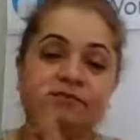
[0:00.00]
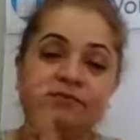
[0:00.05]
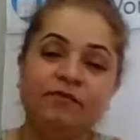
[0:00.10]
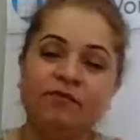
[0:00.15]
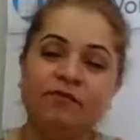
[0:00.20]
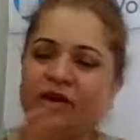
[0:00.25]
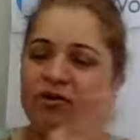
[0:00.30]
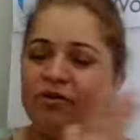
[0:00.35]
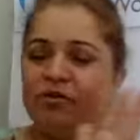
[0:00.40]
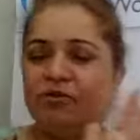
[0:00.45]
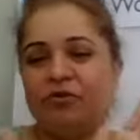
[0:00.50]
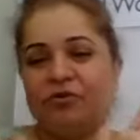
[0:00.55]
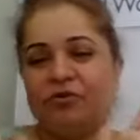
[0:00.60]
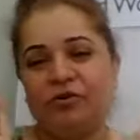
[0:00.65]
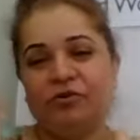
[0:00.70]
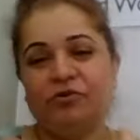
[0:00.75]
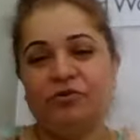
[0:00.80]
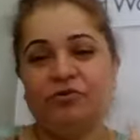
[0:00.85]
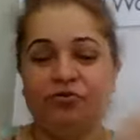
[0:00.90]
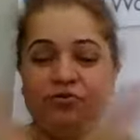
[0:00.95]
we are not
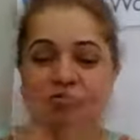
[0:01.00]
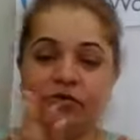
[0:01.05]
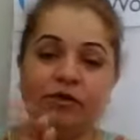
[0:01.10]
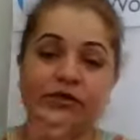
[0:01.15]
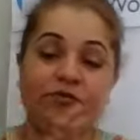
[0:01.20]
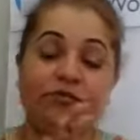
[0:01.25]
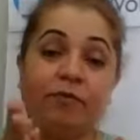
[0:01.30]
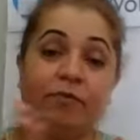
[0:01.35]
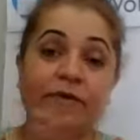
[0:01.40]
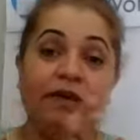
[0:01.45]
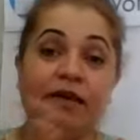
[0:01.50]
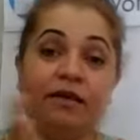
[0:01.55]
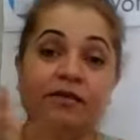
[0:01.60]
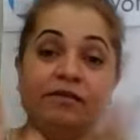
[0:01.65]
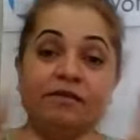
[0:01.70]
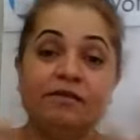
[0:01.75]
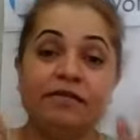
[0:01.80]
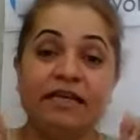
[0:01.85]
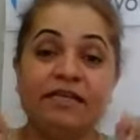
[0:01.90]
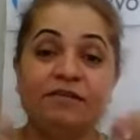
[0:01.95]
going to do the rubbing
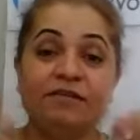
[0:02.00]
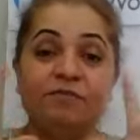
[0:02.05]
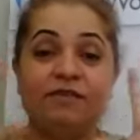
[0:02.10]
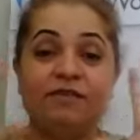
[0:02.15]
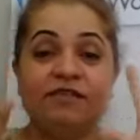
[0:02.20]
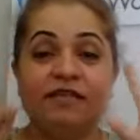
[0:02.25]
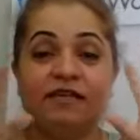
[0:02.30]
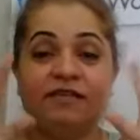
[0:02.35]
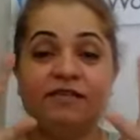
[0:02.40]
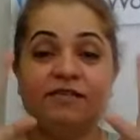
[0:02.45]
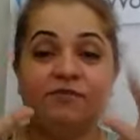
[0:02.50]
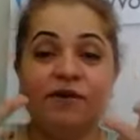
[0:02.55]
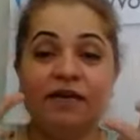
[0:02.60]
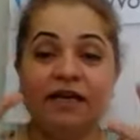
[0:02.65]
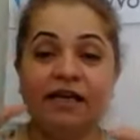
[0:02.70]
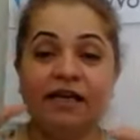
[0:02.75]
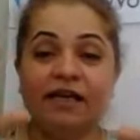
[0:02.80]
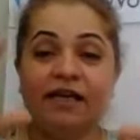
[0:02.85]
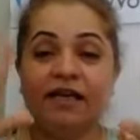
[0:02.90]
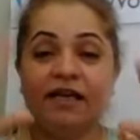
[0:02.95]
exercise, but says we
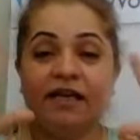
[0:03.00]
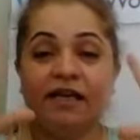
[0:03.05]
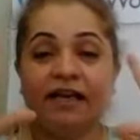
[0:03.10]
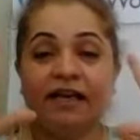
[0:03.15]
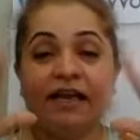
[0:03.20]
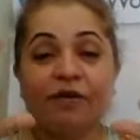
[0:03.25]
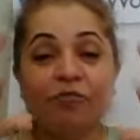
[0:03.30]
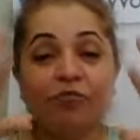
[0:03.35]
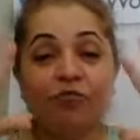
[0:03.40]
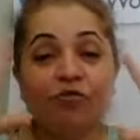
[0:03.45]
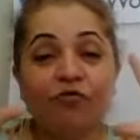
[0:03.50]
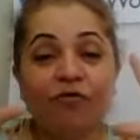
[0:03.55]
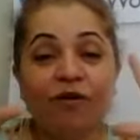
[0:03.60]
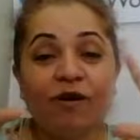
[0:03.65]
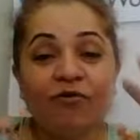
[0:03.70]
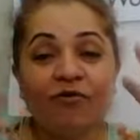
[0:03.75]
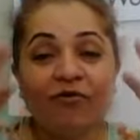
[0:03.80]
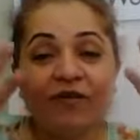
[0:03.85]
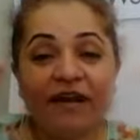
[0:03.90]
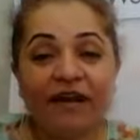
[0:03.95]
can like move
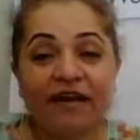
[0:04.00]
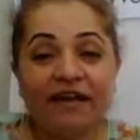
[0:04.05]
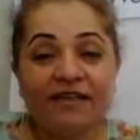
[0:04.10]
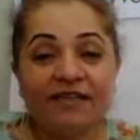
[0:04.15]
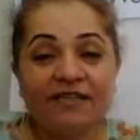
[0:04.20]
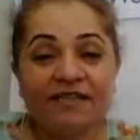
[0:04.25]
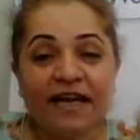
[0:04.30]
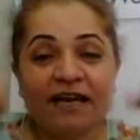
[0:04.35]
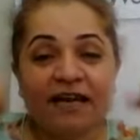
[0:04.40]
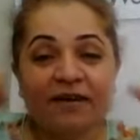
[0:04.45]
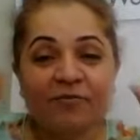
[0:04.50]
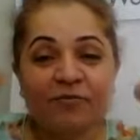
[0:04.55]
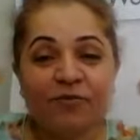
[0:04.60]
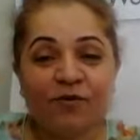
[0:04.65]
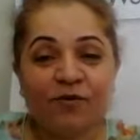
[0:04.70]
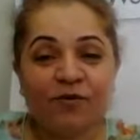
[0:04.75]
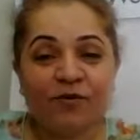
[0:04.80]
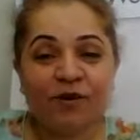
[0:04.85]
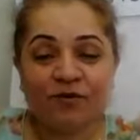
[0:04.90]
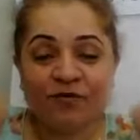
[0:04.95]
our fingers and
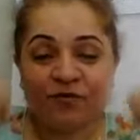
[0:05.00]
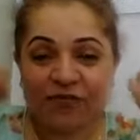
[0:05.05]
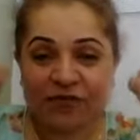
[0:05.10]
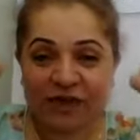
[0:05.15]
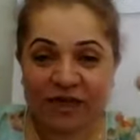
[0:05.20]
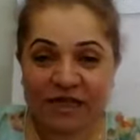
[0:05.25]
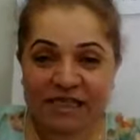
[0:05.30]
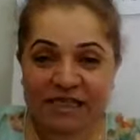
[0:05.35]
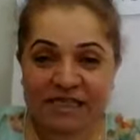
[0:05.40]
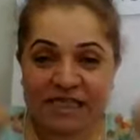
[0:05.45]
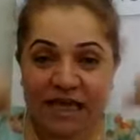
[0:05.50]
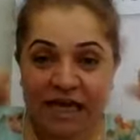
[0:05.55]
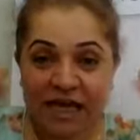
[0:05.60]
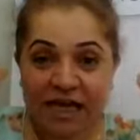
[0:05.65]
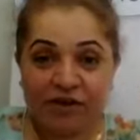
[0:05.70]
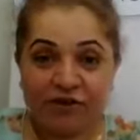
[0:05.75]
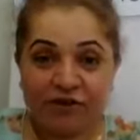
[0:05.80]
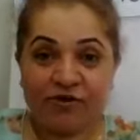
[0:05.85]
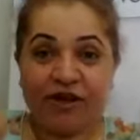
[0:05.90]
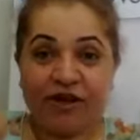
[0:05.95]
move our fist
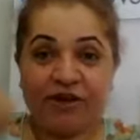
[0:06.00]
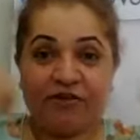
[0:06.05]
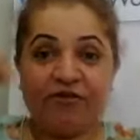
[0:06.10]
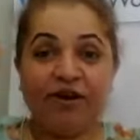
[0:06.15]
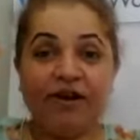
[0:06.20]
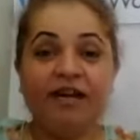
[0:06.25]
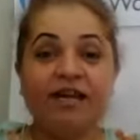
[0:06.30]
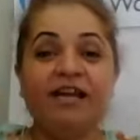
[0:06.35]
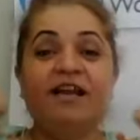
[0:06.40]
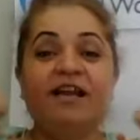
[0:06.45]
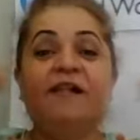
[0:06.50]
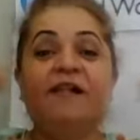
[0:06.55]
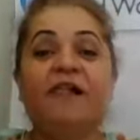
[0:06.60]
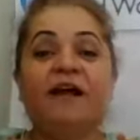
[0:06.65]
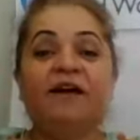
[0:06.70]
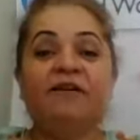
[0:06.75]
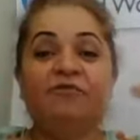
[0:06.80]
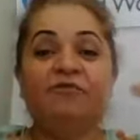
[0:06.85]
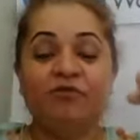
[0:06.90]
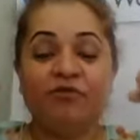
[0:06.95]
to get ready
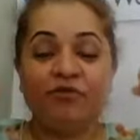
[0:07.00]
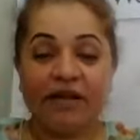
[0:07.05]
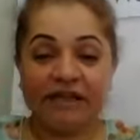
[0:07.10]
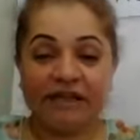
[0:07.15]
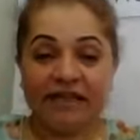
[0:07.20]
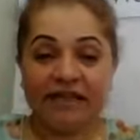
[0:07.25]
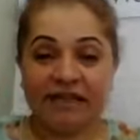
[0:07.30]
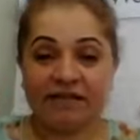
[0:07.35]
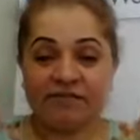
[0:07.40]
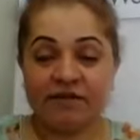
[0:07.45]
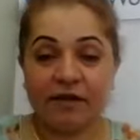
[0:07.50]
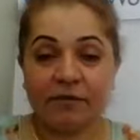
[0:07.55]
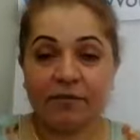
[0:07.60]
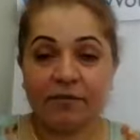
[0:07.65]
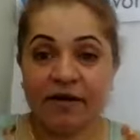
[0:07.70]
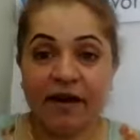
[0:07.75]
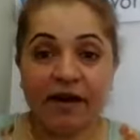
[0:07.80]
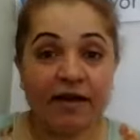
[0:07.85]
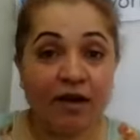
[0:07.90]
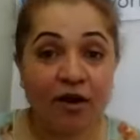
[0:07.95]
for writing as well.
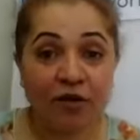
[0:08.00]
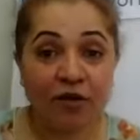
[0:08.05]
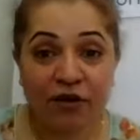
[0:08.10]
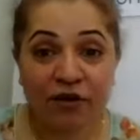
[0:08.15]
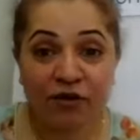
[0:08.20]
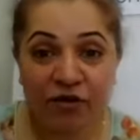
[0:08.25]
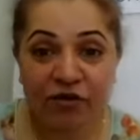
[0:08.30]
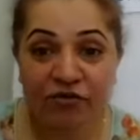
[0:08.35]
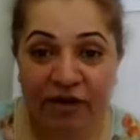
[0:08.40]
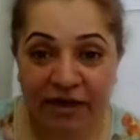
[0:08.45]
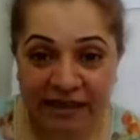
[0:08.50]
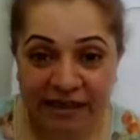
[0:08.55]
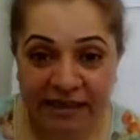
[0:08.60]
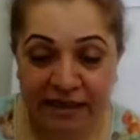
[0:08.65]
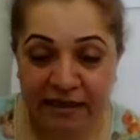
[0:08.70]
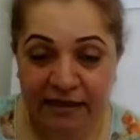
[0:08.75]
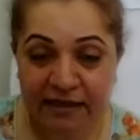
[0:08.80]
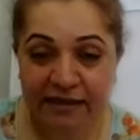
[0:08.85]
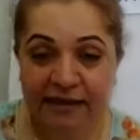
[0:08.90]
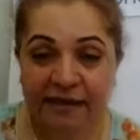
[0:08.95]
But right now we are not
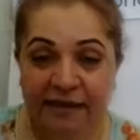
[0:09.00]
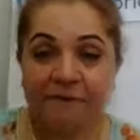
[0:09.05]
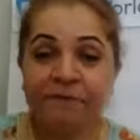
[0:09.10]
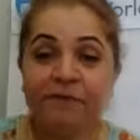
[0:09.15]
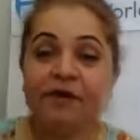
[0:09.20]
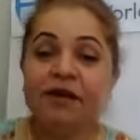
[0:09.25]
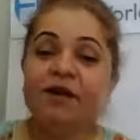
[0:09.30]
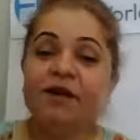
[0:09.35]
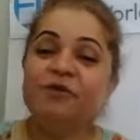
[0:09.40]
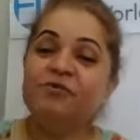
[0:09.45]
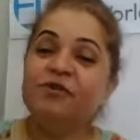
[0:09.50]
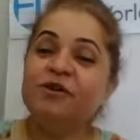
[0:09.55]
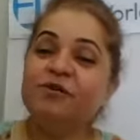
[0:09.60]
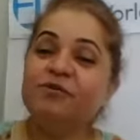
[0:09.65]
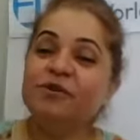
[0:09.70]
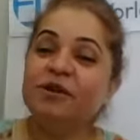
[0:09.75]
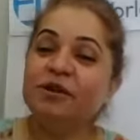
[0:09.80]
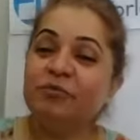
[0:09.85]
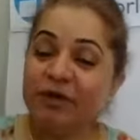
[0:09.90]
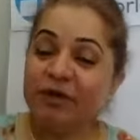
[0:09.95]
writing anything. We
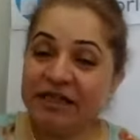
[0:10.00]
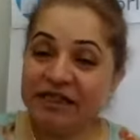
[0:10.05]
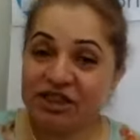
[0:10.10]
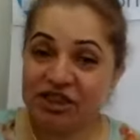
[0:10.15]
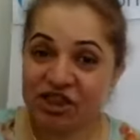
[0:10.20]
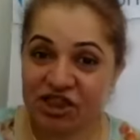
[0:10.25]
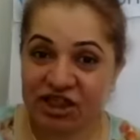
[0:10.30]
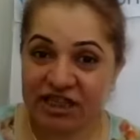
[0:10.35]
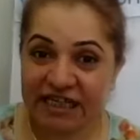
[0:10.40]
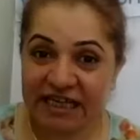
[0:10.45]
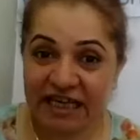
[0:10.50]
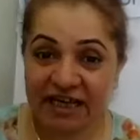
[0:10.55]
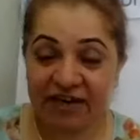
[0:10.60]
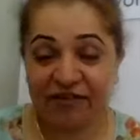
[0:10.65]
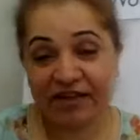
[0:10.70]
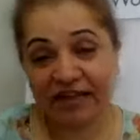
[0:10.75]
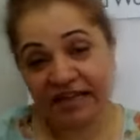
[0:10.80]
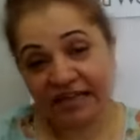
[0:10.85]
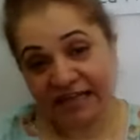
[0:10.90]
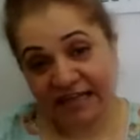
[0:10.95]
will be just
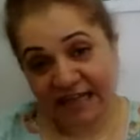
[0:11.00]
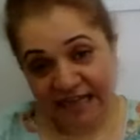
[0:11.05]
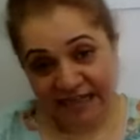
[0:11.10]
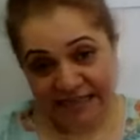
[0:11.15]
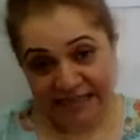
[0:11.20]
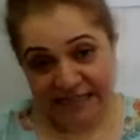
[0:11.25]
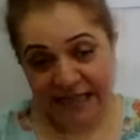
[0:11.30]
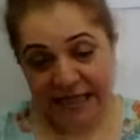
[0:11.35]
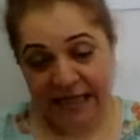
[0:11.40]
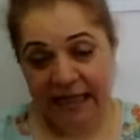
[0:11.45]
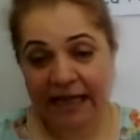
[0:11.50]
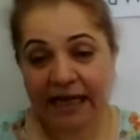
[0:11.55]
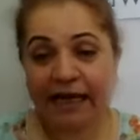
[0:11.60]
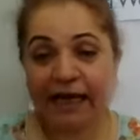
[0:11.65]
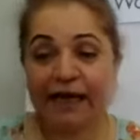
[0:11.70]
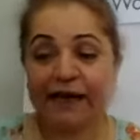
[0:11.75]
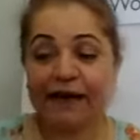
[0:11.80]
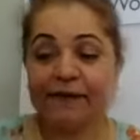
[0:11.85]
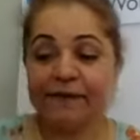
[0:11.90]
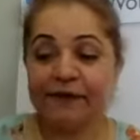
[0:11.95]
recognizing
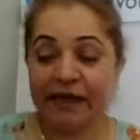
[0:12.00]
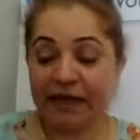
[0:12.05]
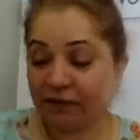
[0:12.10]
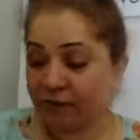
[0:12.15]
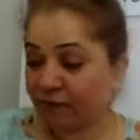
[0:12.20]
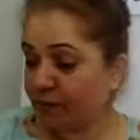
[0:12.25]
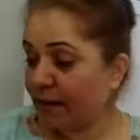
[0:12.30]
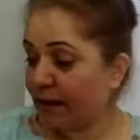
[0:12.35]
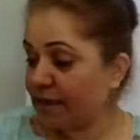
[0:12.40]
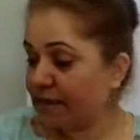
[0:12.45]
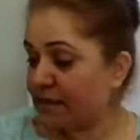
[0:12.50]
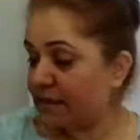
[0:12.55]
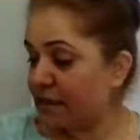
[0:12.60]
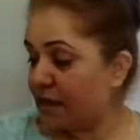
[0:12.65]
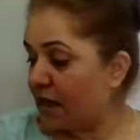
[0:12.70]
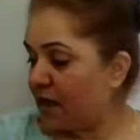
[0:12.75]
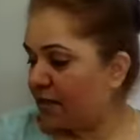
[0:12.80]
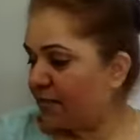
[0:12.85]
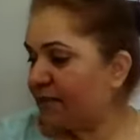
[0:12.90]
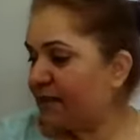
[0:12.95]
the alphabets.
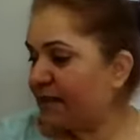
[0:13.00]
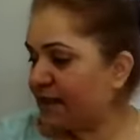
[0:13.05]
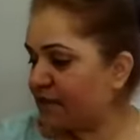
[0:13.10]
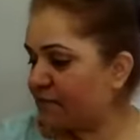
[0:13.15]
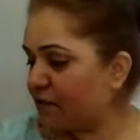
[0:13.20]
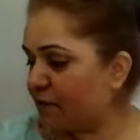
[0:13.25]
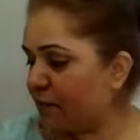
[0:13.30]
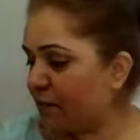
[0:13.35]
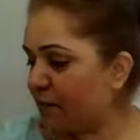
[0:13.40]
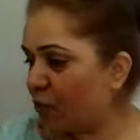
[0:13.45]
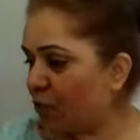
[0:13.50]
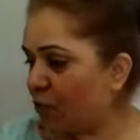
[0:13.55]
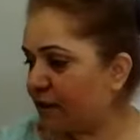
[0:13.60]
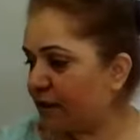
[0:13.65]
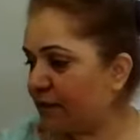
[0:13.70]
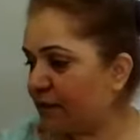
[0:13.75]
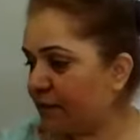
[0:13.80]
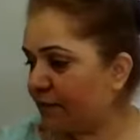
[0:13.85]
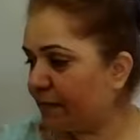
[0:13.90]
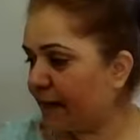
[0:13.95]
But yes, we'll be
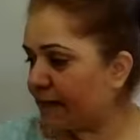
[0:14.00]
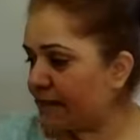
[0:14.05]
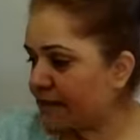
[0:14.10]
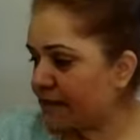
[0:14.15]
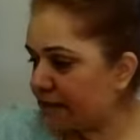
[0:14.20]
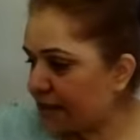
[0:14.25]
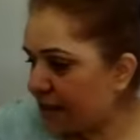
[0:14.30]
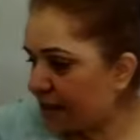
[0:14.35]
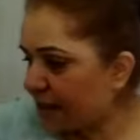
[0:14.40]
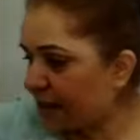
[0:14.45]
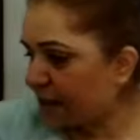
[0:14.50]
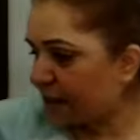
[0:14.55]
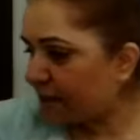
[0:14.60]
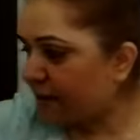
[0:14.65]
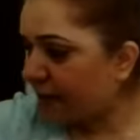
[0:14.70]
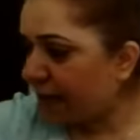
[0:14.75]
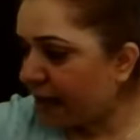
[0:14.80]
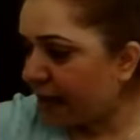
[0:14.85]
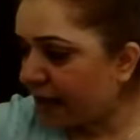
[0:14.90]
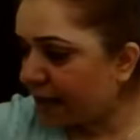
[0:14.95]
holding the pencil in
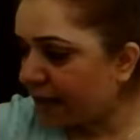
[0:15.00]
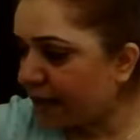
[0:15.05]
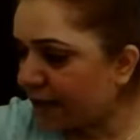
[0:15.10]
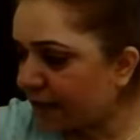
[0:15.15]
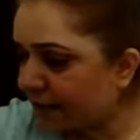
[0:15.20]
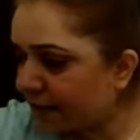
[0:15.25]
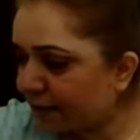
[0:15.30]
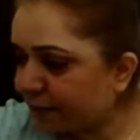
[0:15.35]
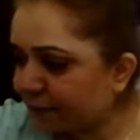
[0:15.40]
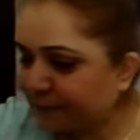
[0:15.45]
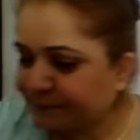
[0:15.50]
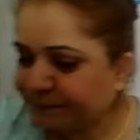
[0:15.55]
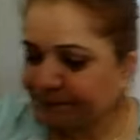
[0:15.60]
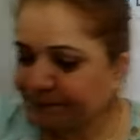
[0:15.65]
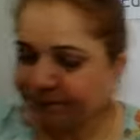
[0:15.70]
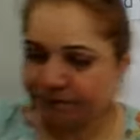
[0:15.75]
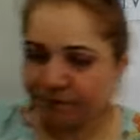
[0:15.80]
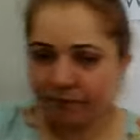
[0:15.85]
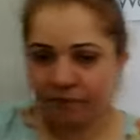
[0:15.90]
our hand.